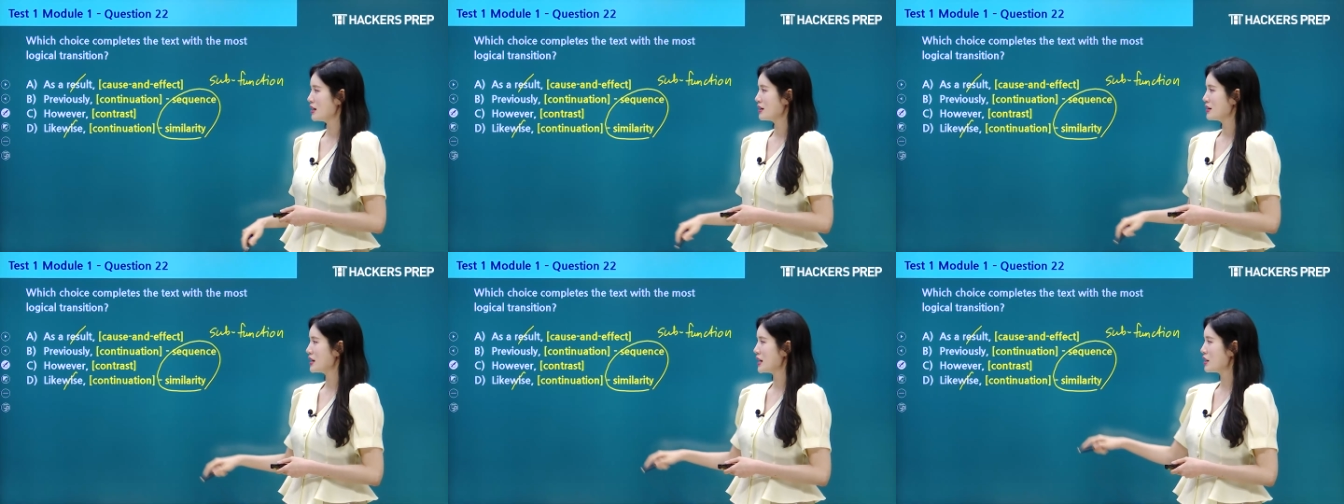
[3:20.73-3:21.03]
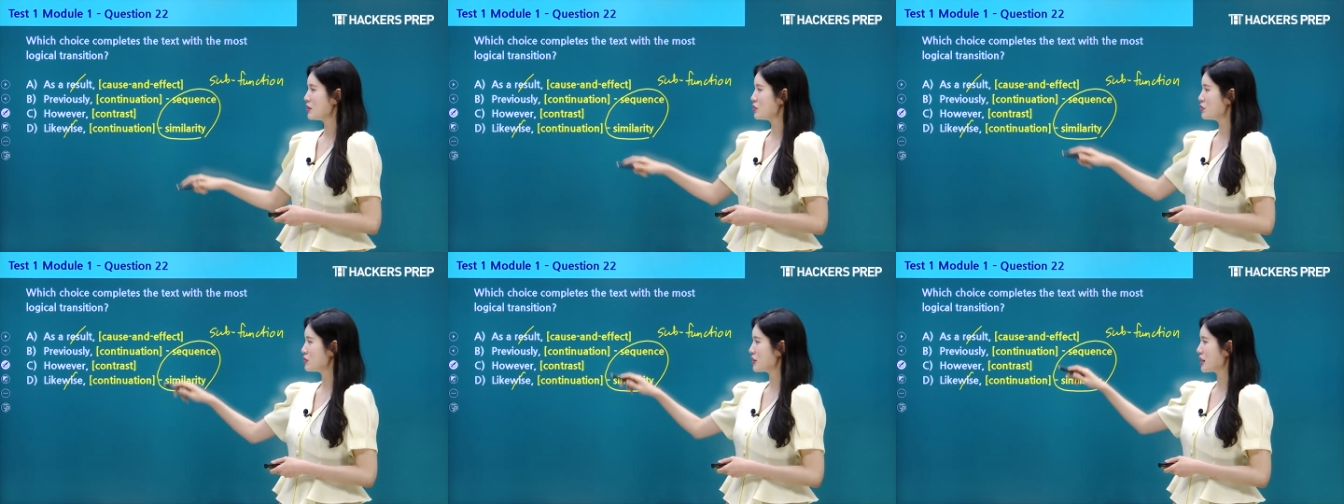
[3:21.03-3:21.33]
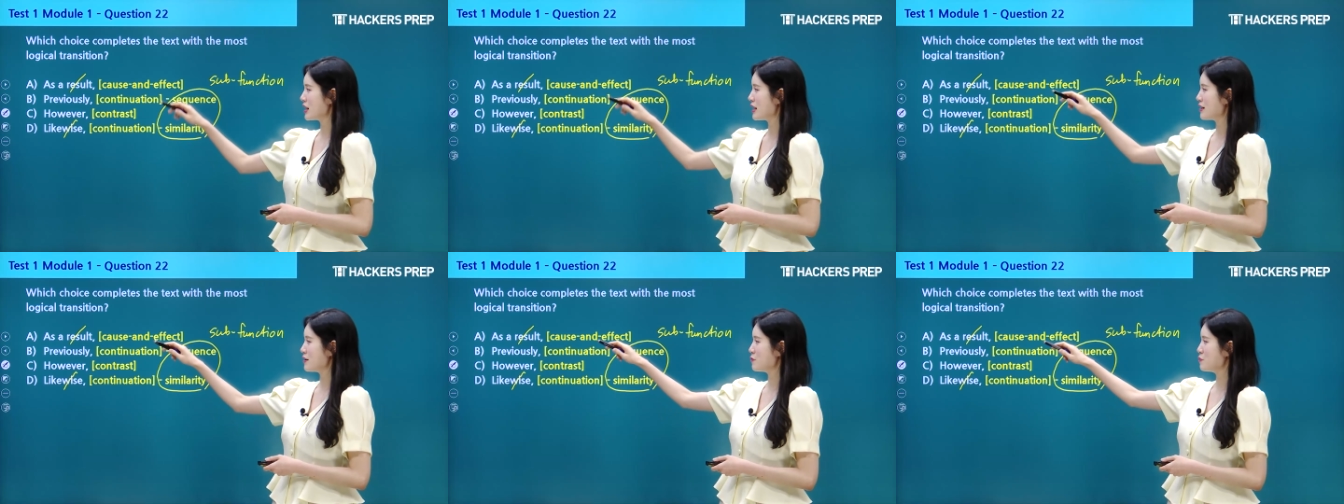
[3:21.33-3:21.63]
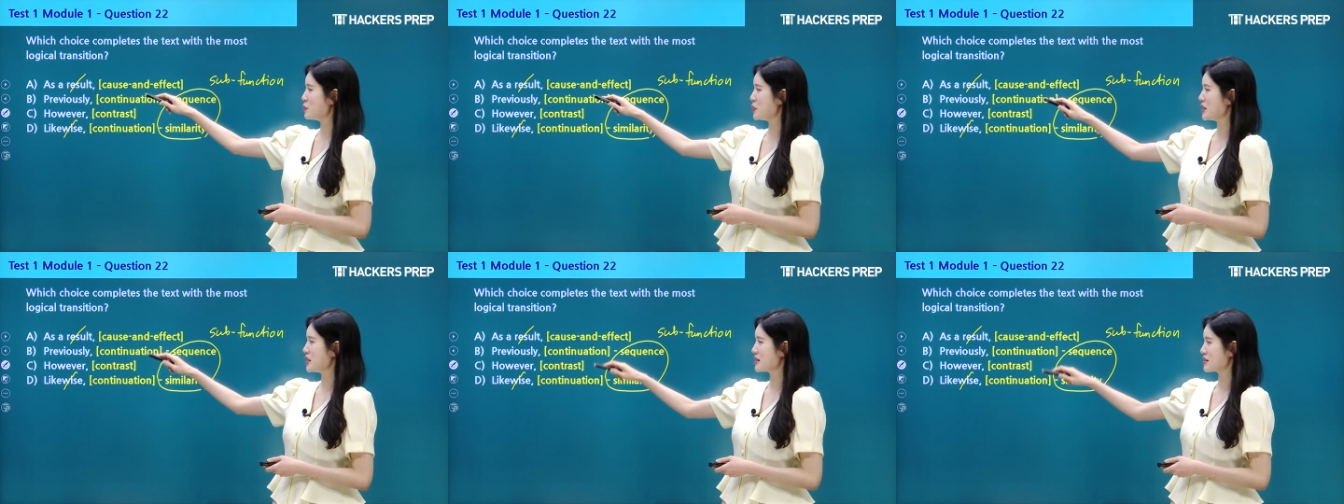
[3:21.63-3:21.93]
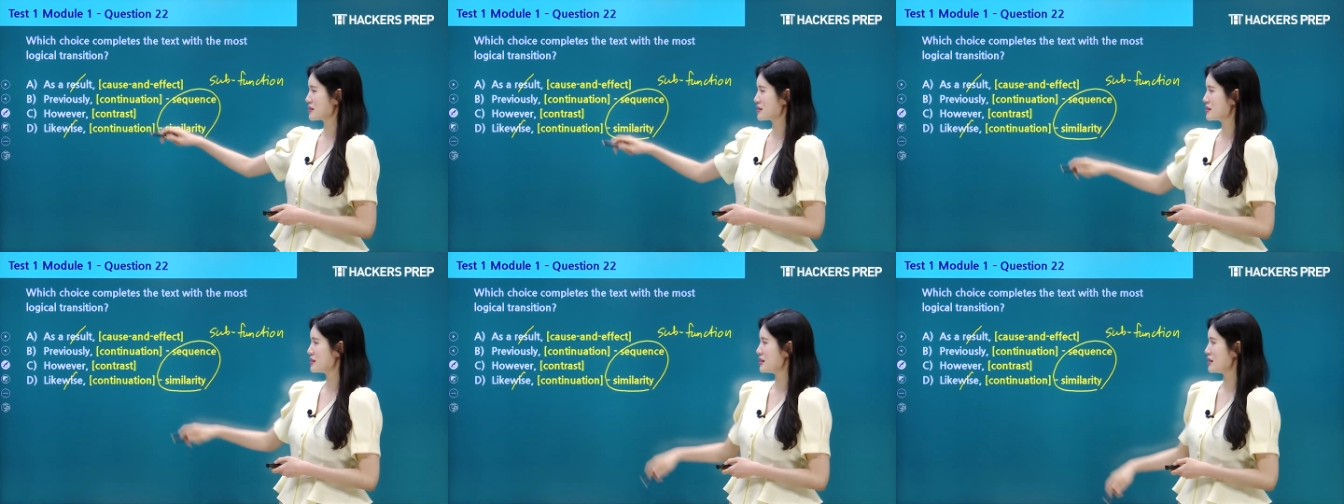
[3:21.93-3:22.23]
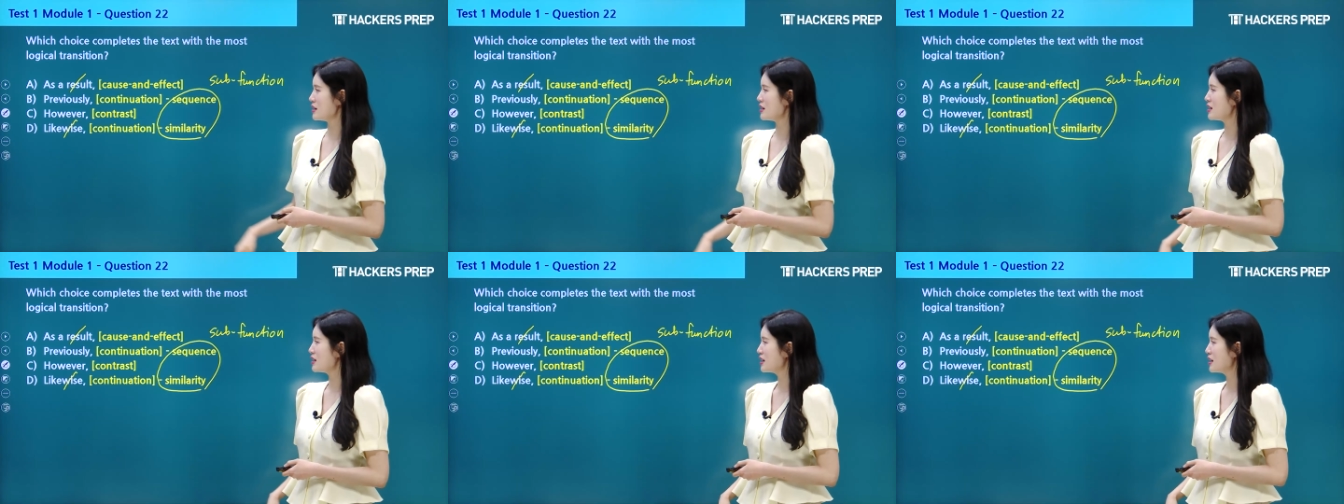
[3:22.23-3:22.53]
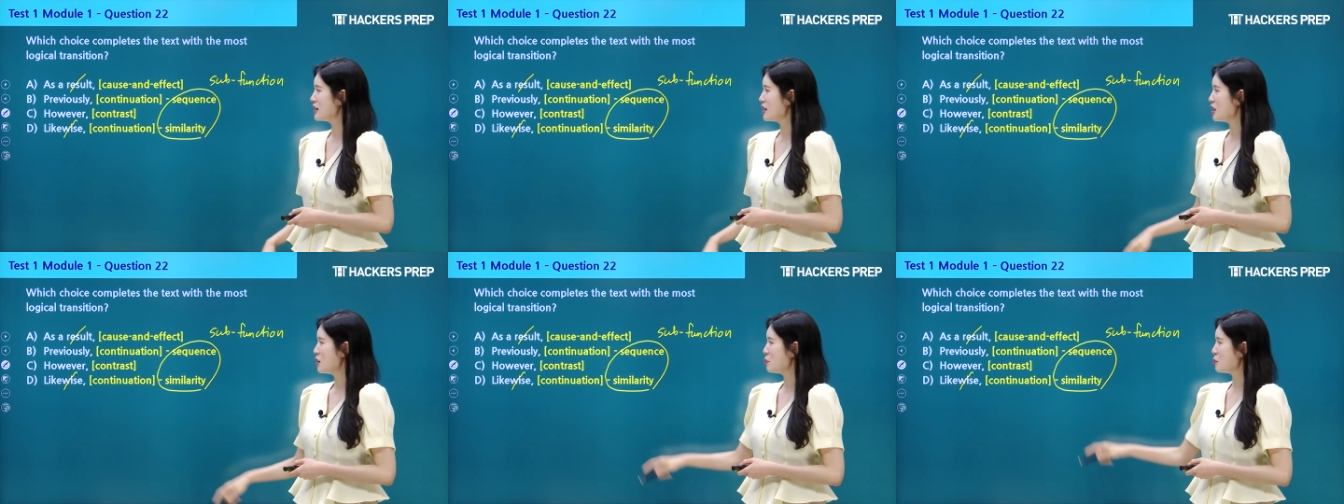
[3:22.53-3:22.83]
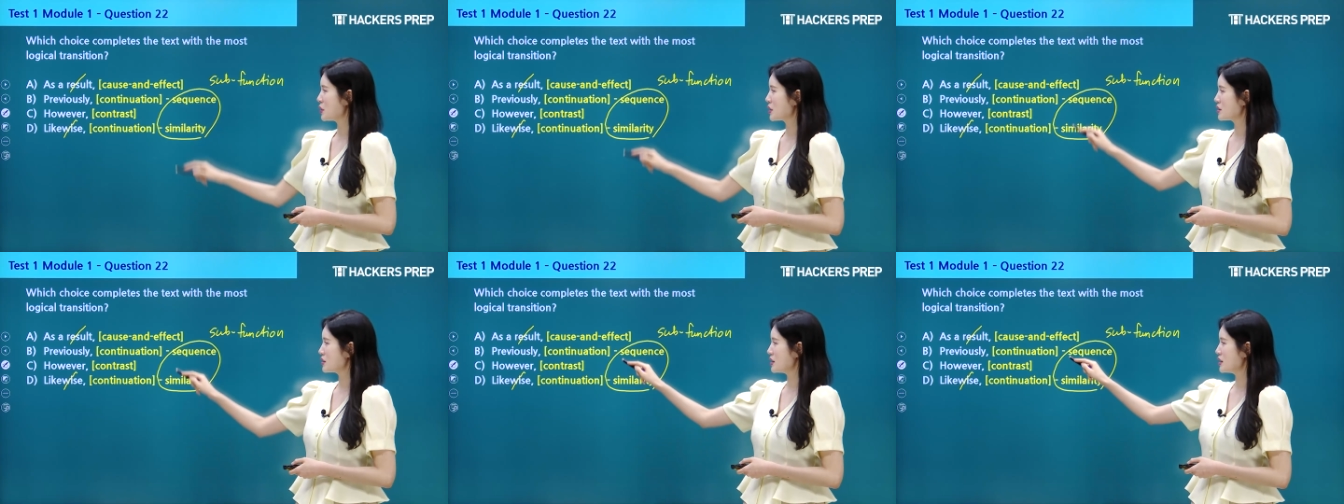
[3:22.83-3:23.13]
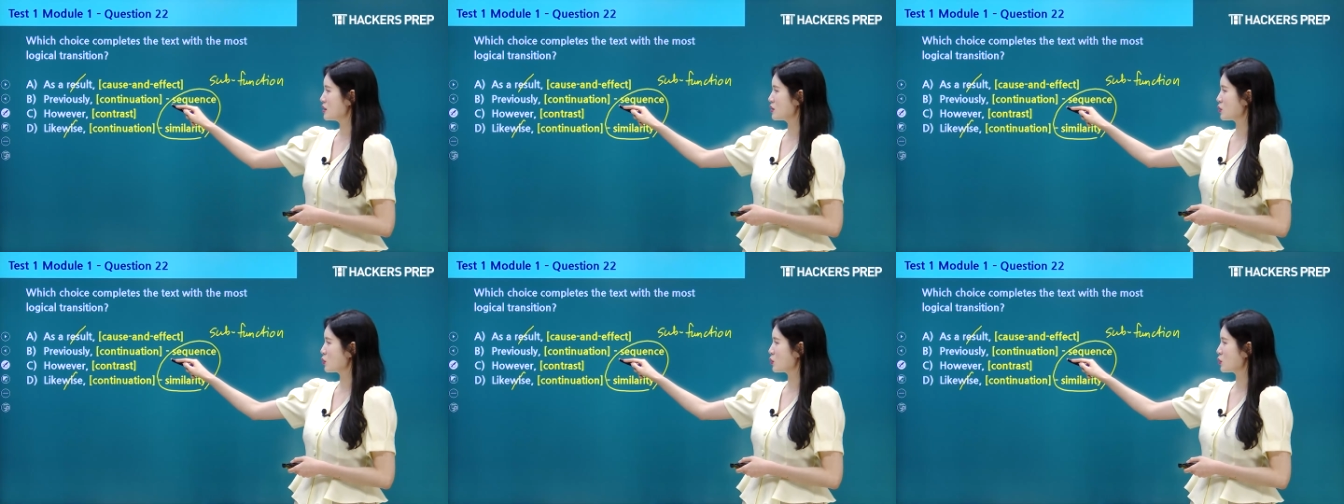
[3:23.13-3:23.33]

Now you have B and C, but in